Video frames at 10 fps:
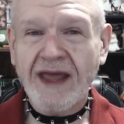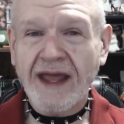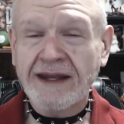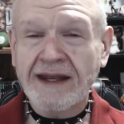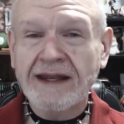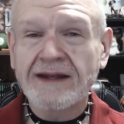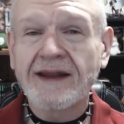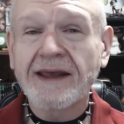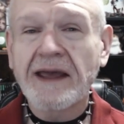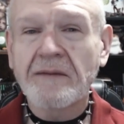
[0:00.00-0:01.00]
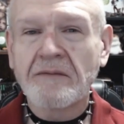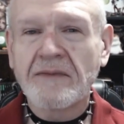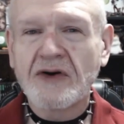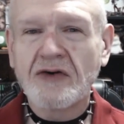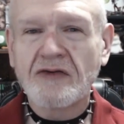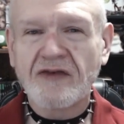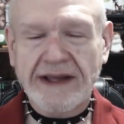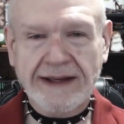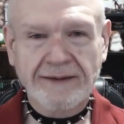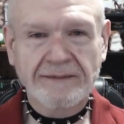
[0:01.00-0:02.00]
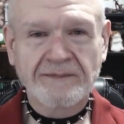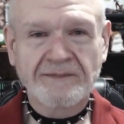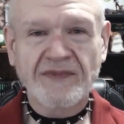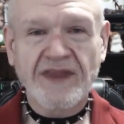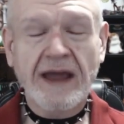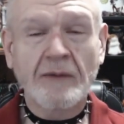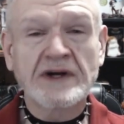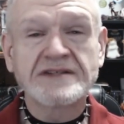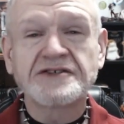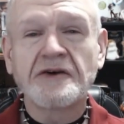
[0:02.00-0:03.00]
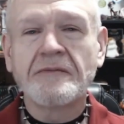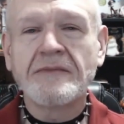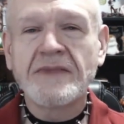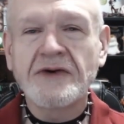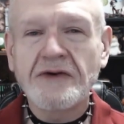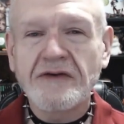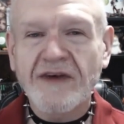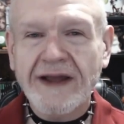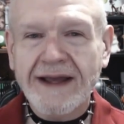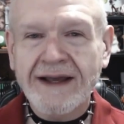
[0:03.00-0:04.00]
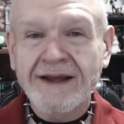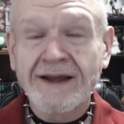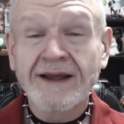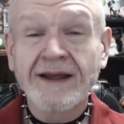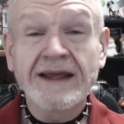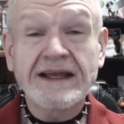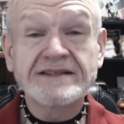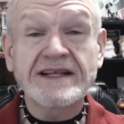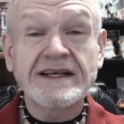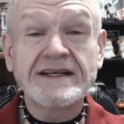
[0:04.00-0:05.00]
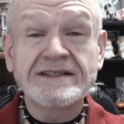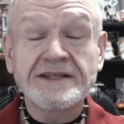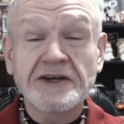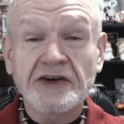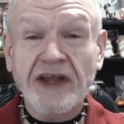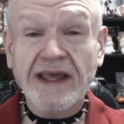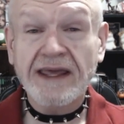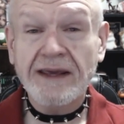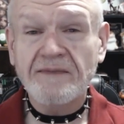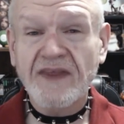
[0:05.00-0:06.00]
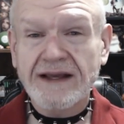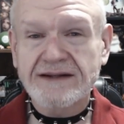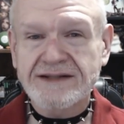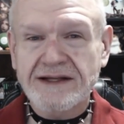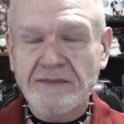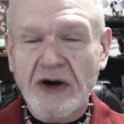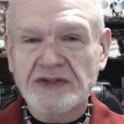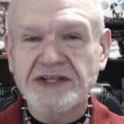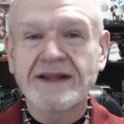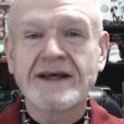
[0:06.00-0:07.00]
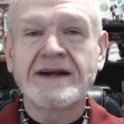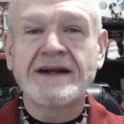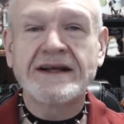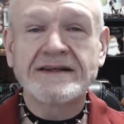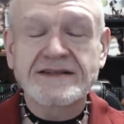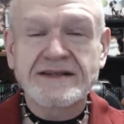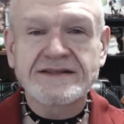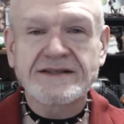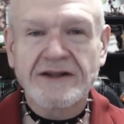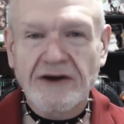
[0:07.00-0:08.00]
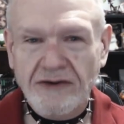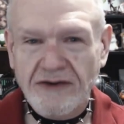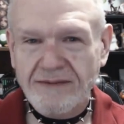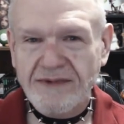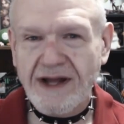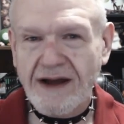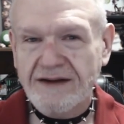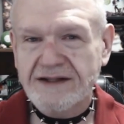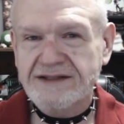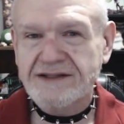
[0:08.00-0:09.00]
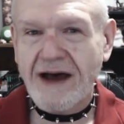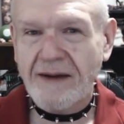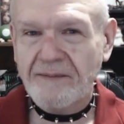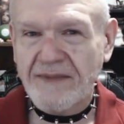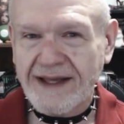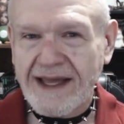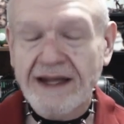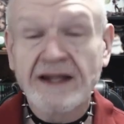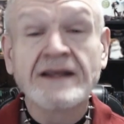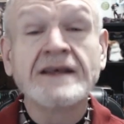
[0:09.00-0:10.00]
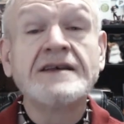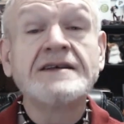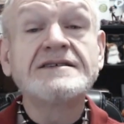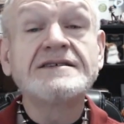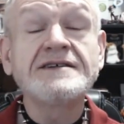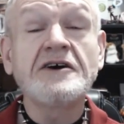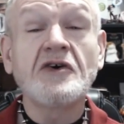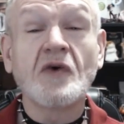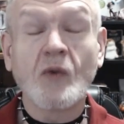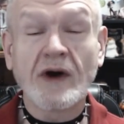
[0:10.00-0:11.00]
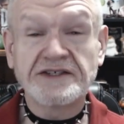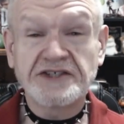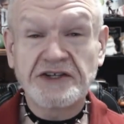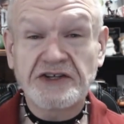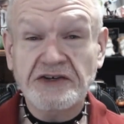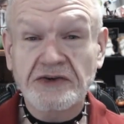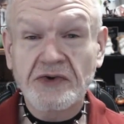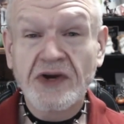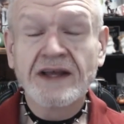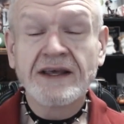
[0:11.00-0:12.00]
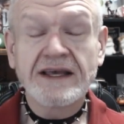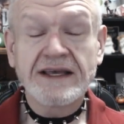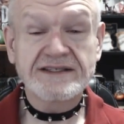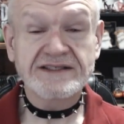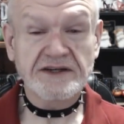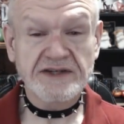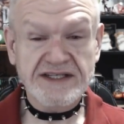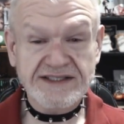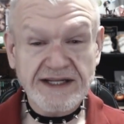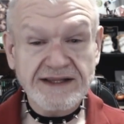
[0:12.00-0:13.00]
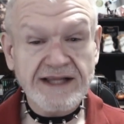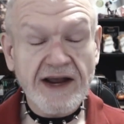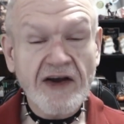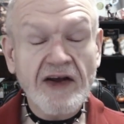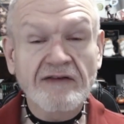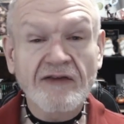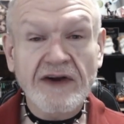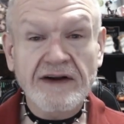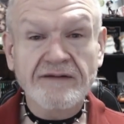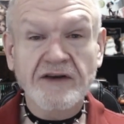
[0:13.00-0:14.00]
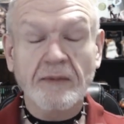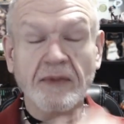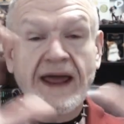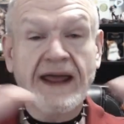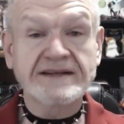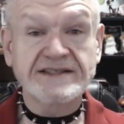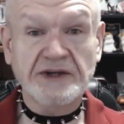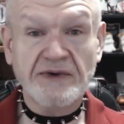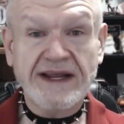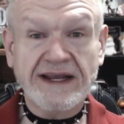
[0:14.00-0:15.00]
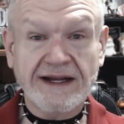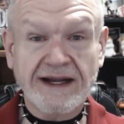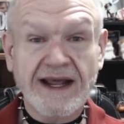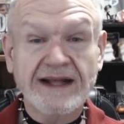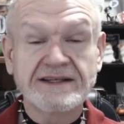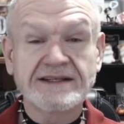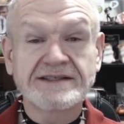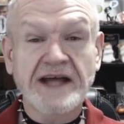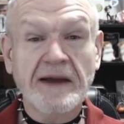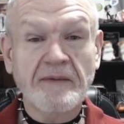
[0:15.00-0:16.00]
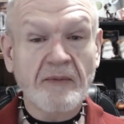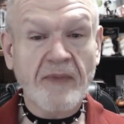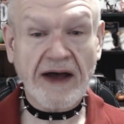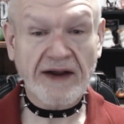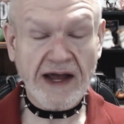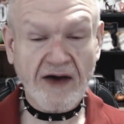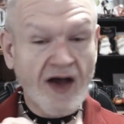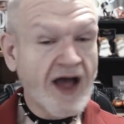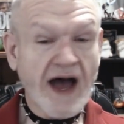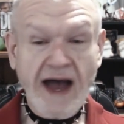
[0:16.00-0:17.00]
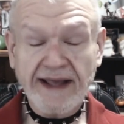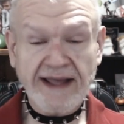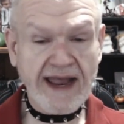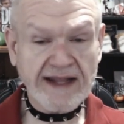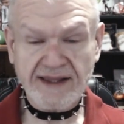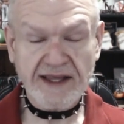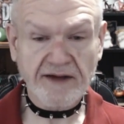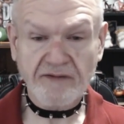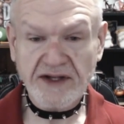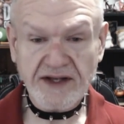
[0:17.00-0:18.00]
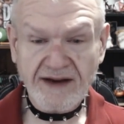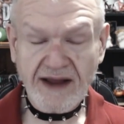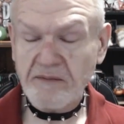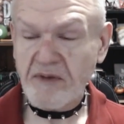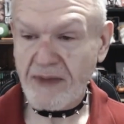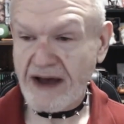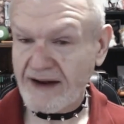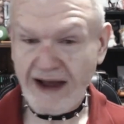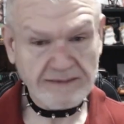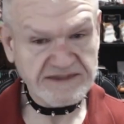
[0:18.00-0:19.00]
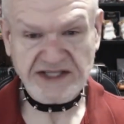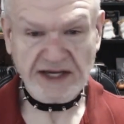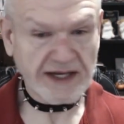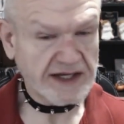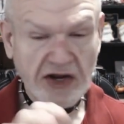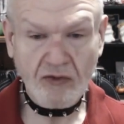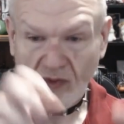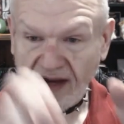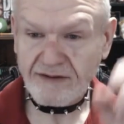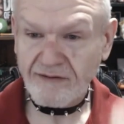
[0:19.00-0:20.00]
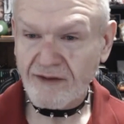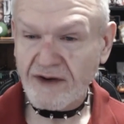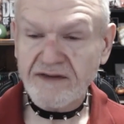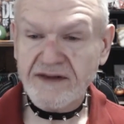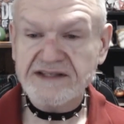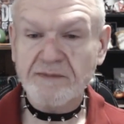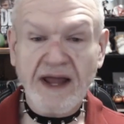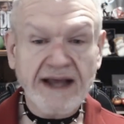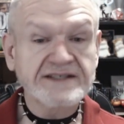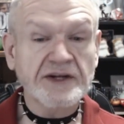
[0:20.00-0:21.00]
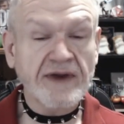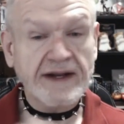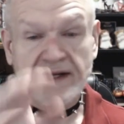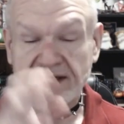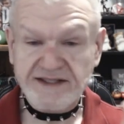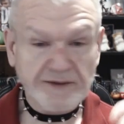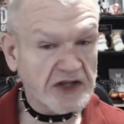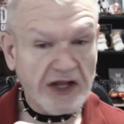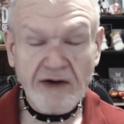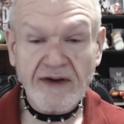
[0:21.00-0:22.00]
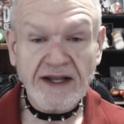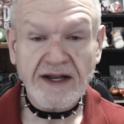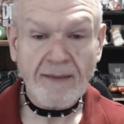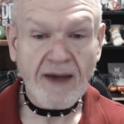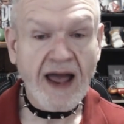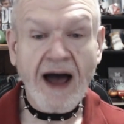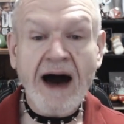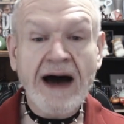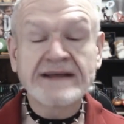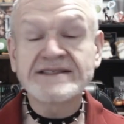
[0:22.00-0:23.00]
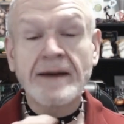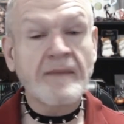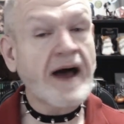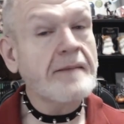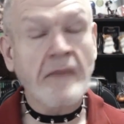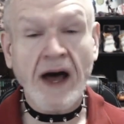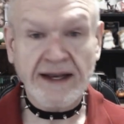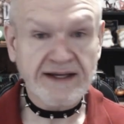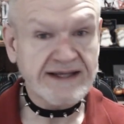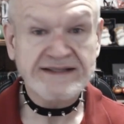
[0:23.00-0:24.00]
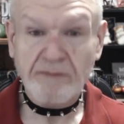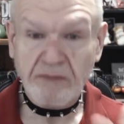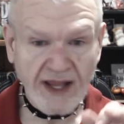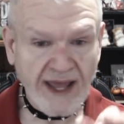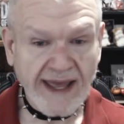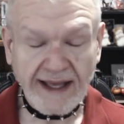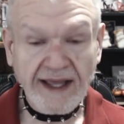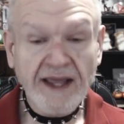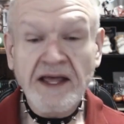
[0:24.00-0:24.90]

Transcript: They need to get moving. And once you're moving, it's easier to keep things in motion than it is to slow them down and stop them again. So what you do is you just sit there in front of your blank screen and just type about how I can't think of what to type about. I'm sitting here right in front of this blank screen. It's glaring into my eyes and my mind is blank.